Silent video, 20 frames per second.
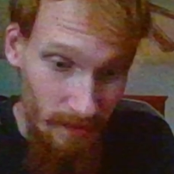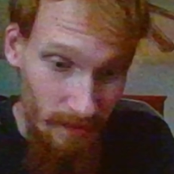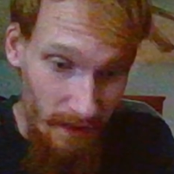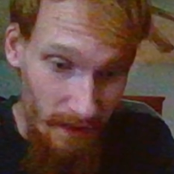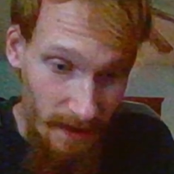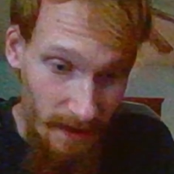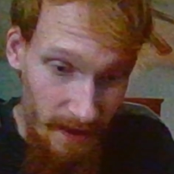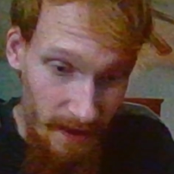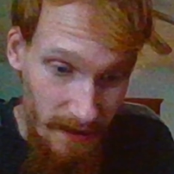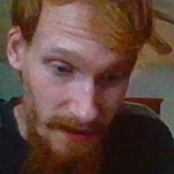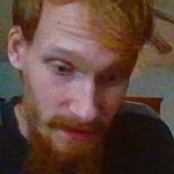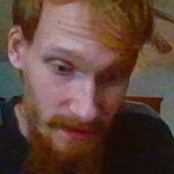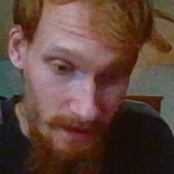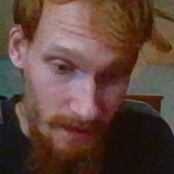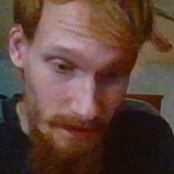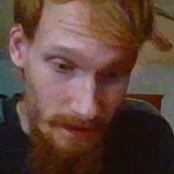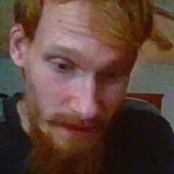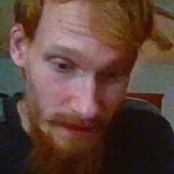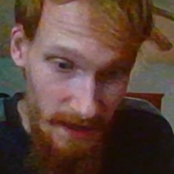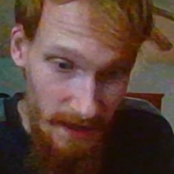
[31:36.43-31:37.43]
And
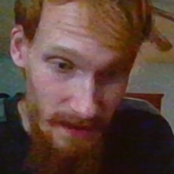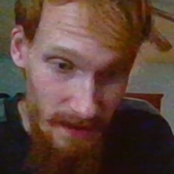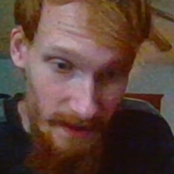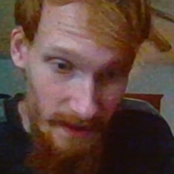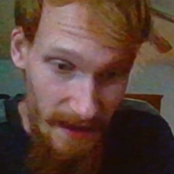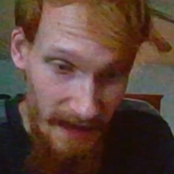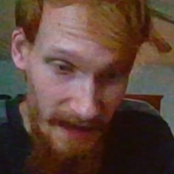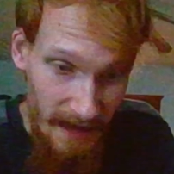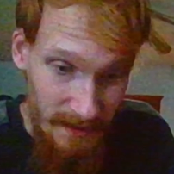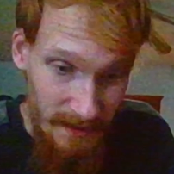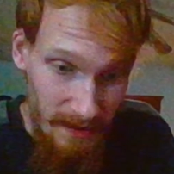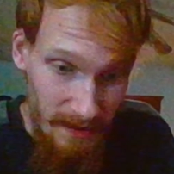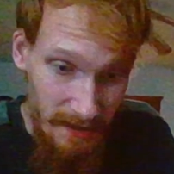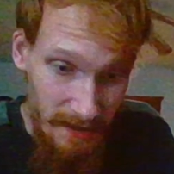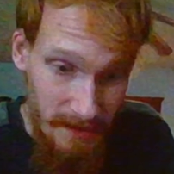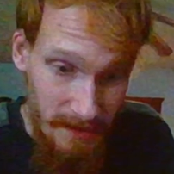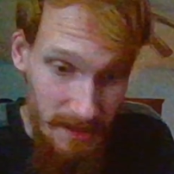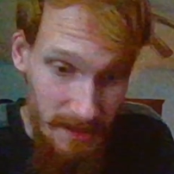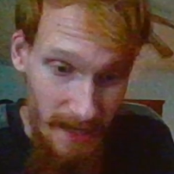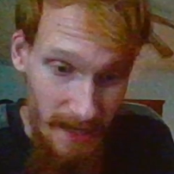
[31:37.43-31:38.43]
Nate Adkins
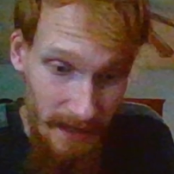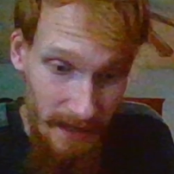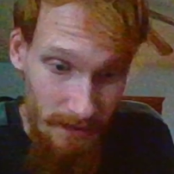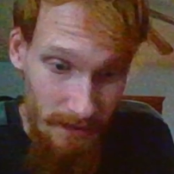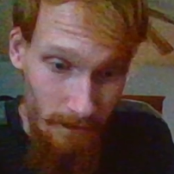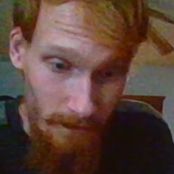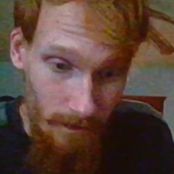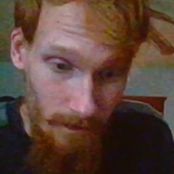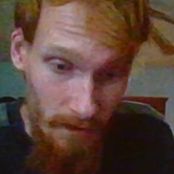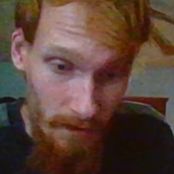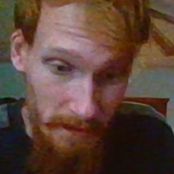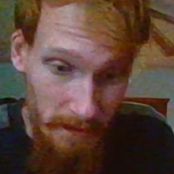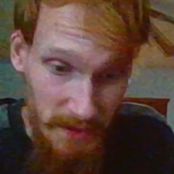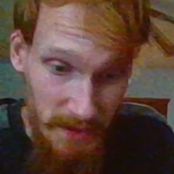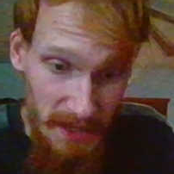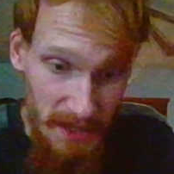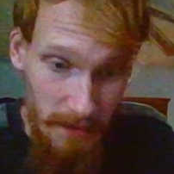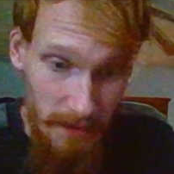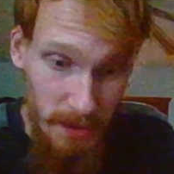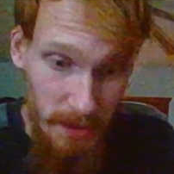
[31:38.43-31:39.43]
had 1
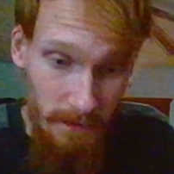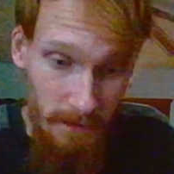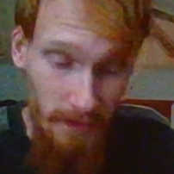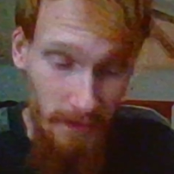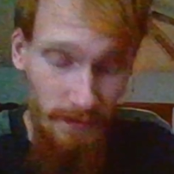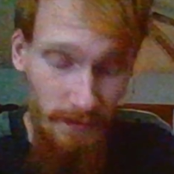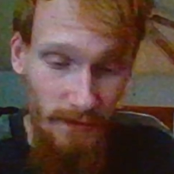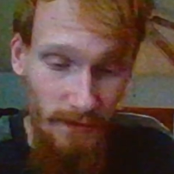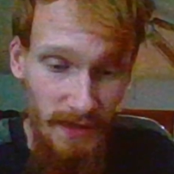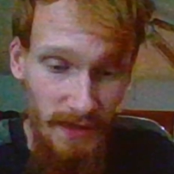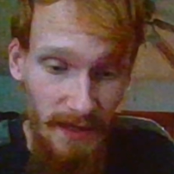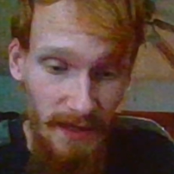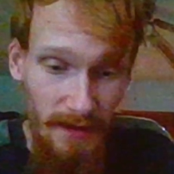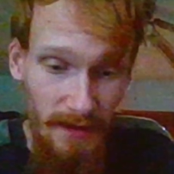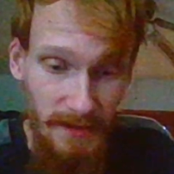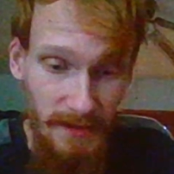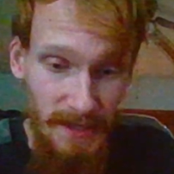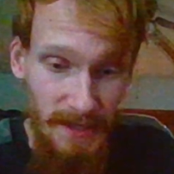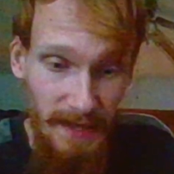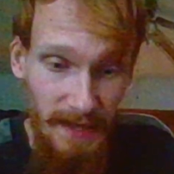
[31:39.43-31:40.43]
reception for 3 yards
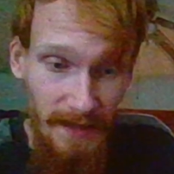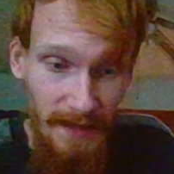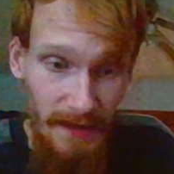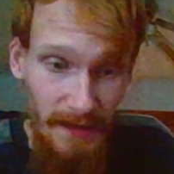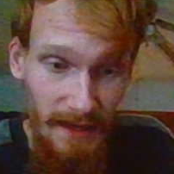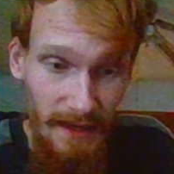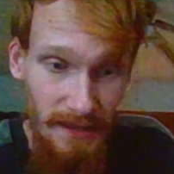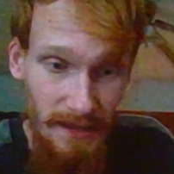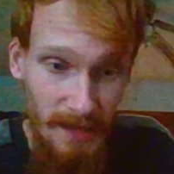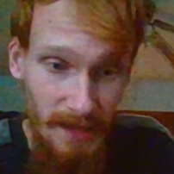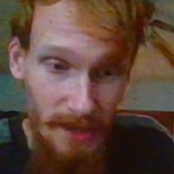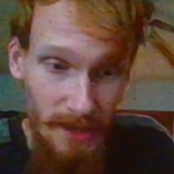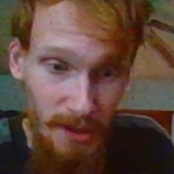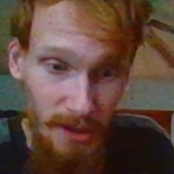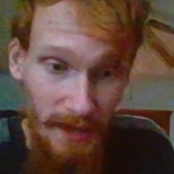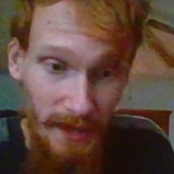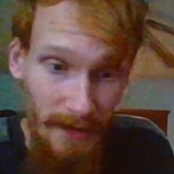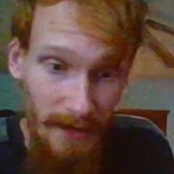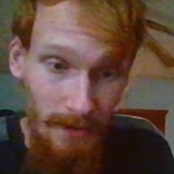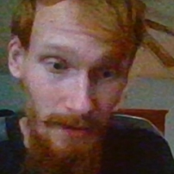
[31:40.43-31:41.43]
and a
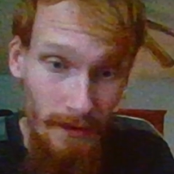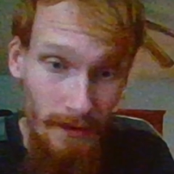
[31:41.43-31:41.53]
touchdown.